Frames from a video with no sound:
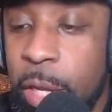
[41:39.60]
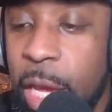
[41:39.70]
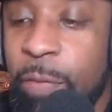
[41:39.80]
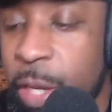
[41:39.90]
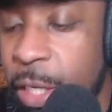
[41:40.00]

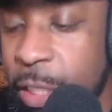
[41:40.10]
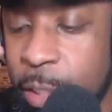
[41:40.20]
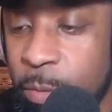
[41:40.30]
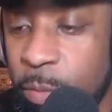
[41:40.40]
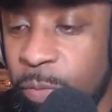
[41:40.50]
if he
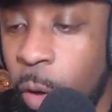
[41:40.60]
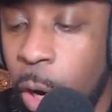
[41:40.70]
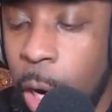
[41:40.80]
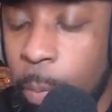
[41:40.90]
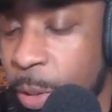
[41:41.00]
just
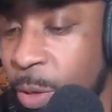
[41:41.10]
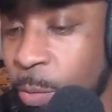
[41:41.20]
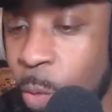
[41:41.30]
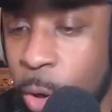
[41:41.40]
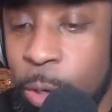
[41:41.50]
followed up with the
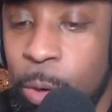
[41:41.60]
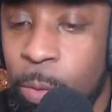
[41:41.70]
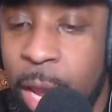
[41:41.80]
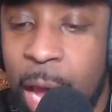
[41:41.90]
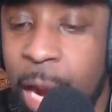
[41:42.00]
work in the ring.